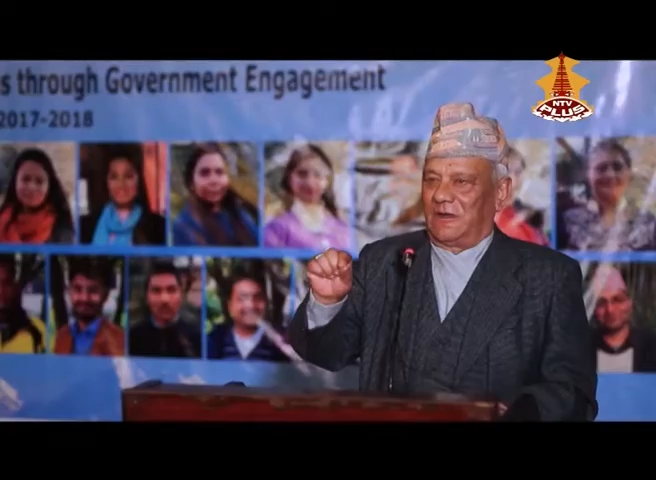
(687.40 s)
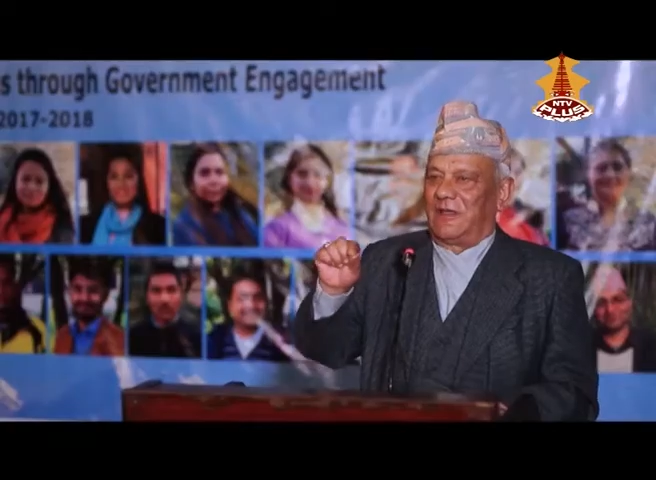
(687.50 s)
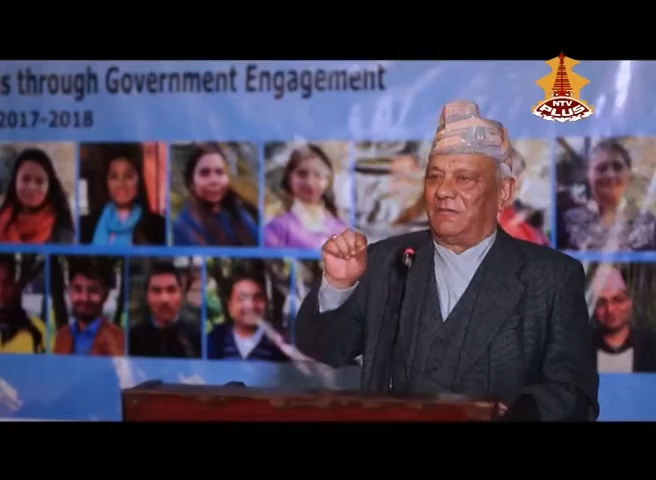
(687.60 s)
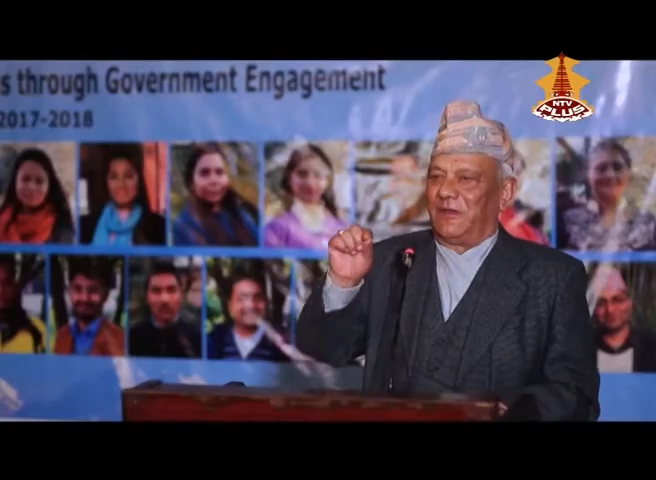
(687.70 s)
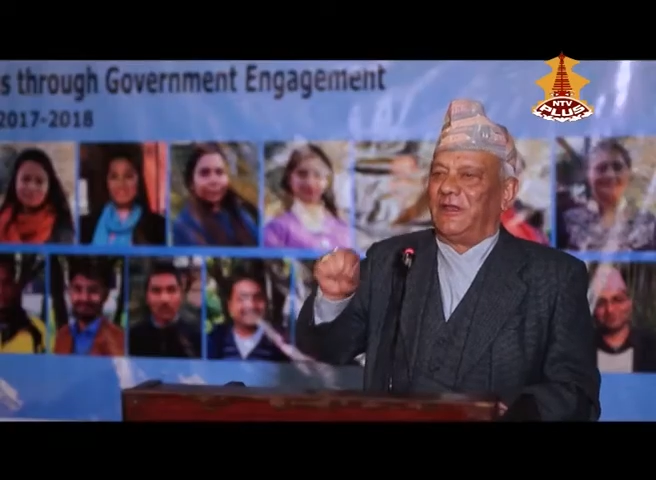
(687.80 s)

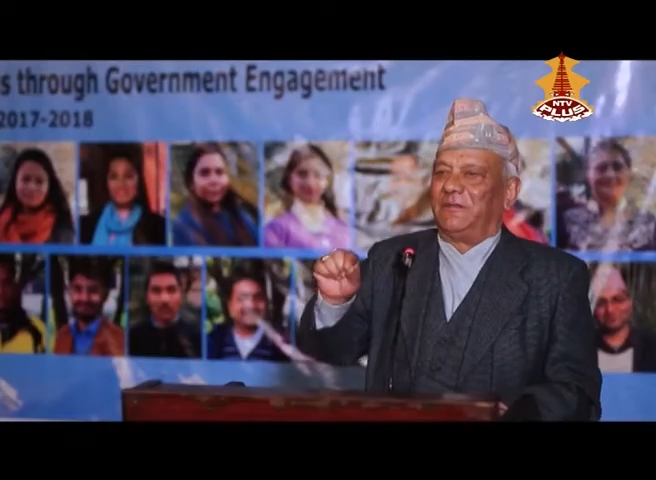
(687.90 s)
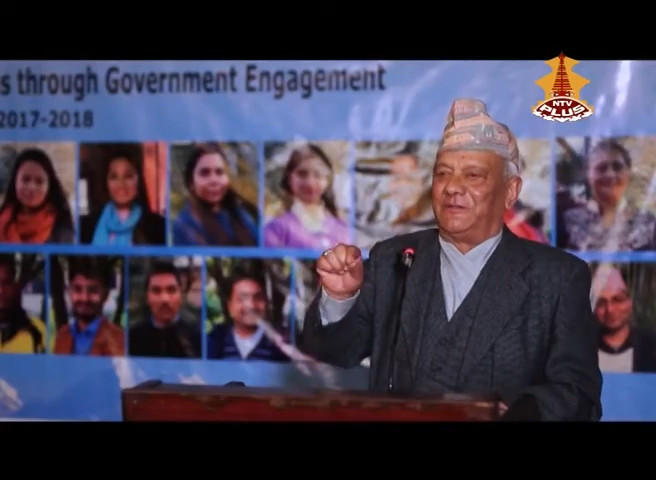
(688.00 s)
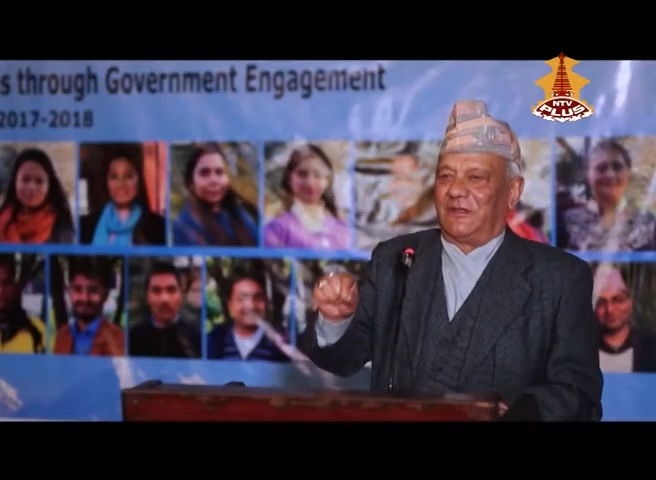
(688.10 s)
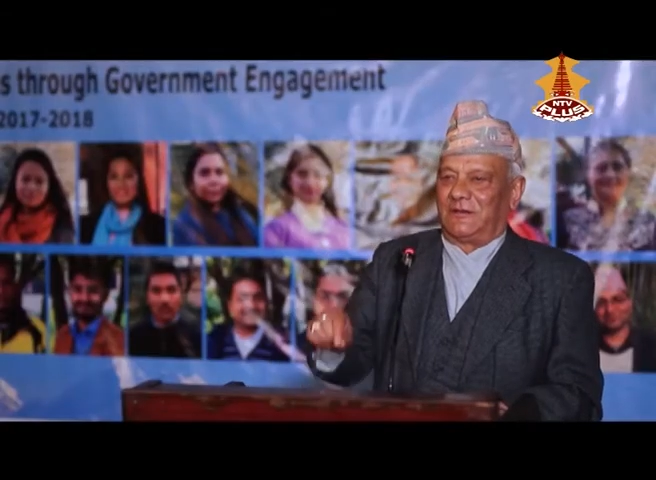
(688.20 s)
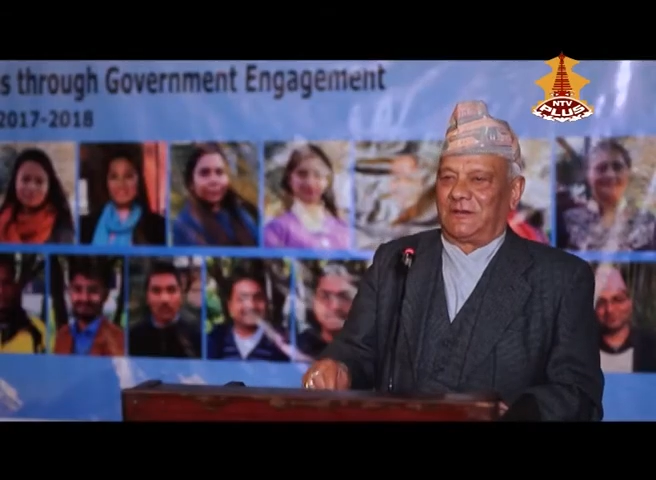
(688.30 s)
I believe
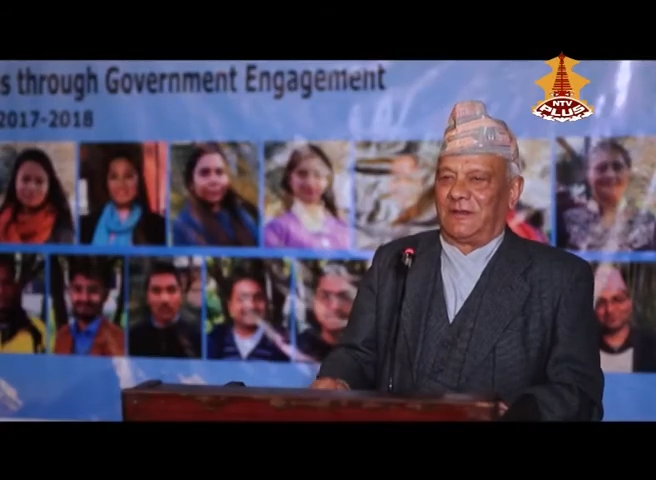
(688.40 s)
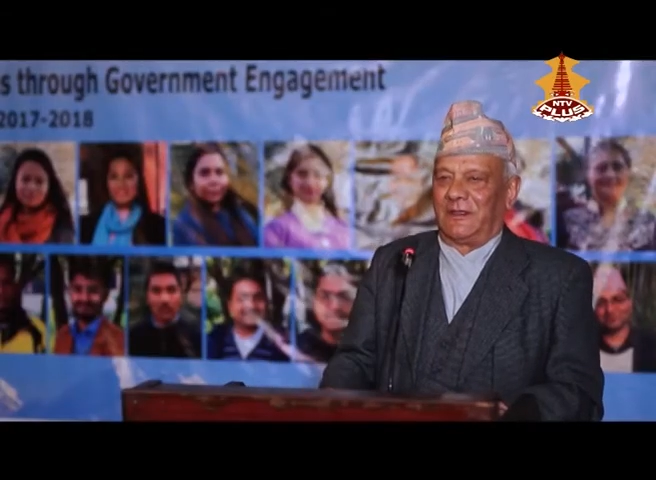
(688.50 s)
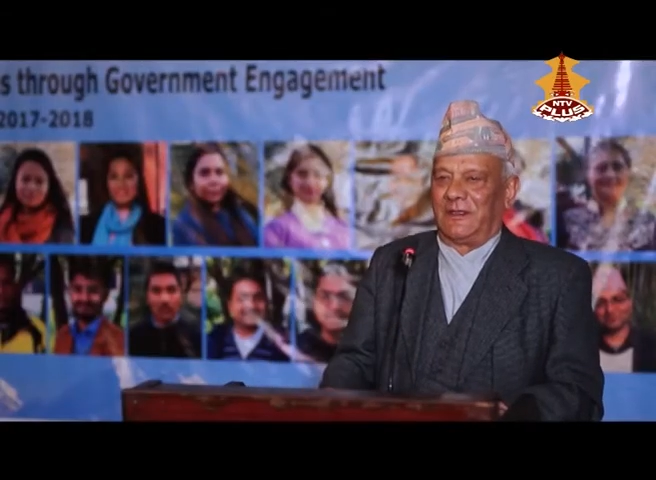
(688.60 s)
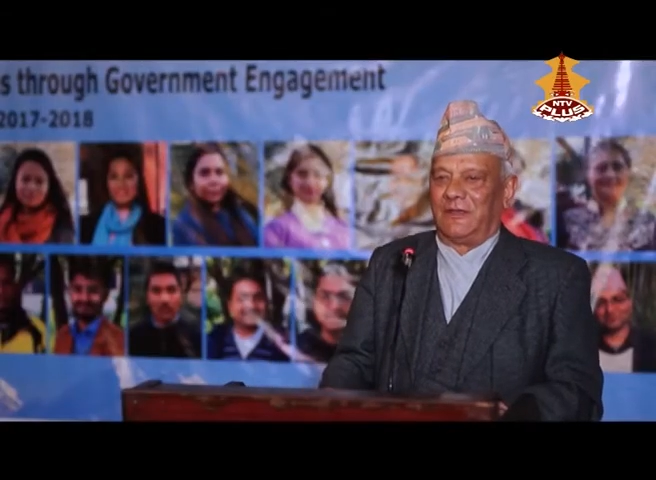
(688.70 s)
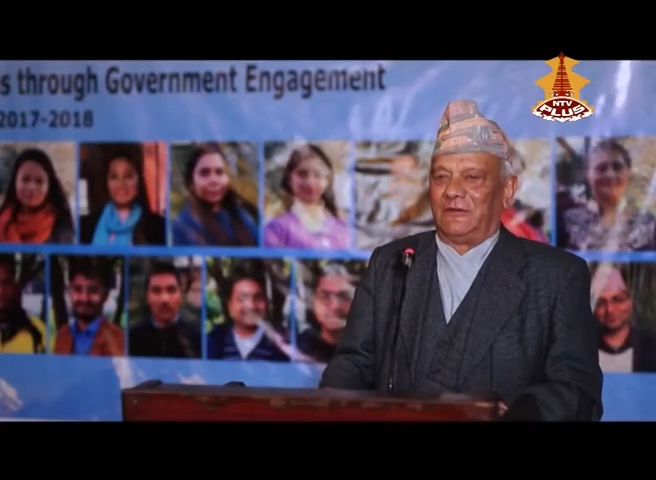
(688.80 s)
that
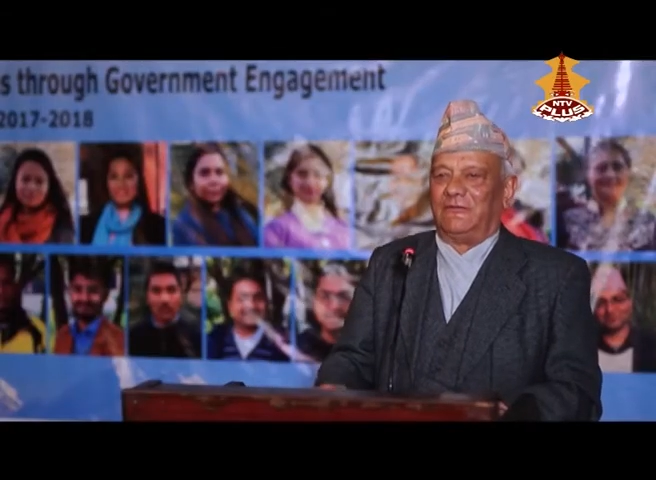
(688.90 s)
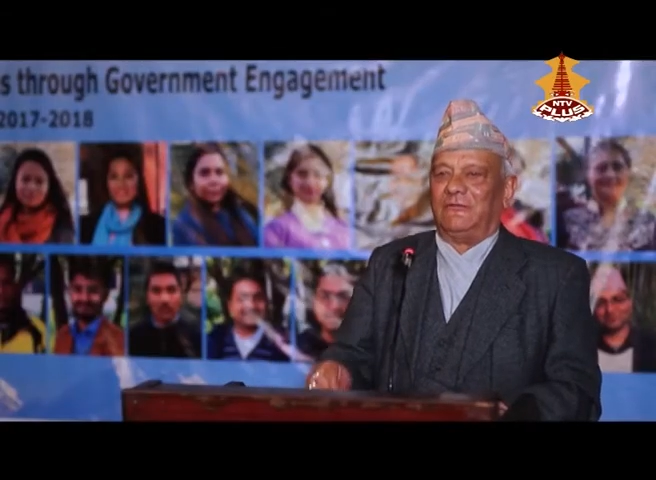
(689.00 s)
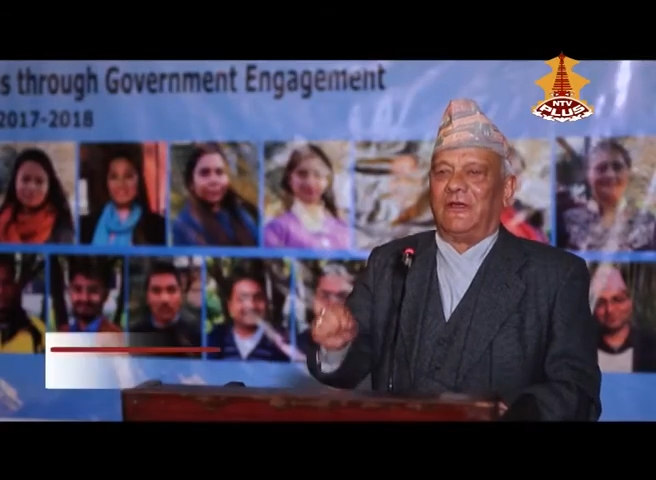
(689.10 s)
you will